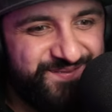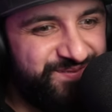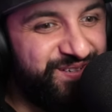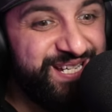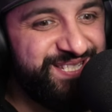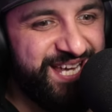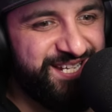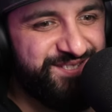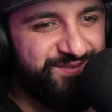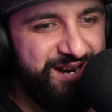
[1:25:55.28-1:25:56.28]
free
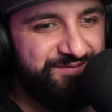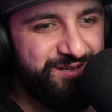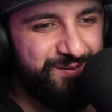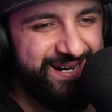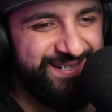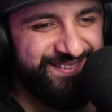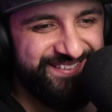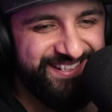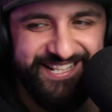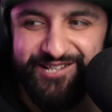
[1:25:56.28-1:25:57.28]
sex for everyone.
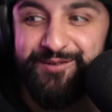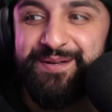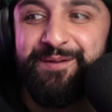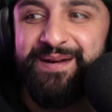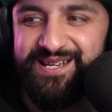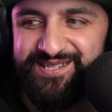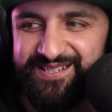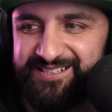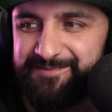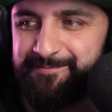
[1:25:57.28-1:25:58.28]
It would be amazing.